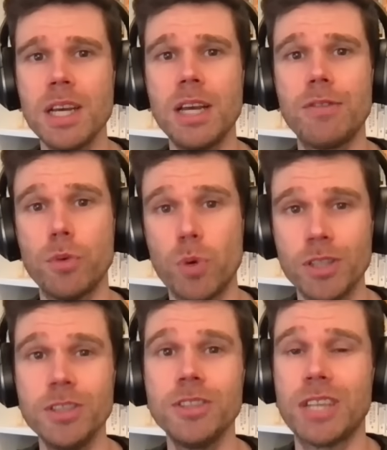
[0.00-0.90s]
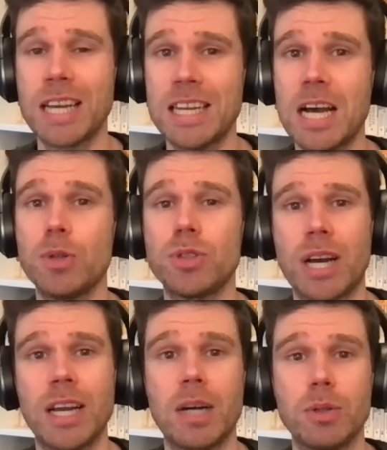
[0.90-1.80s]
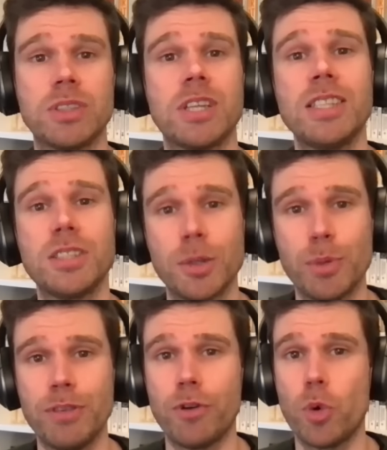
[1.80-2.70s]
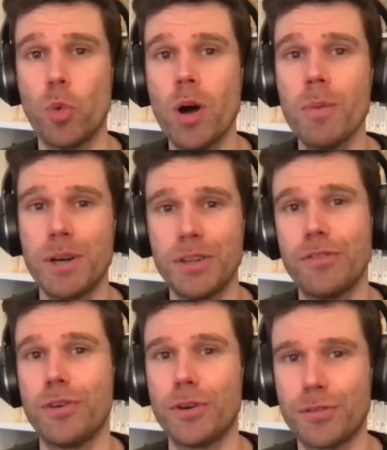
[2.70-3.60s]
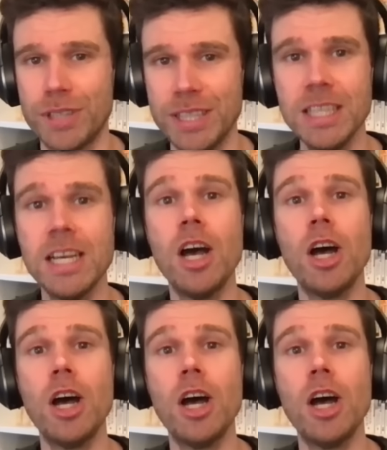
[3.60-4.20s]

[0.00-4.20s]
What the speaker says: If you want, you can now try out SciSummary for 1 month for free.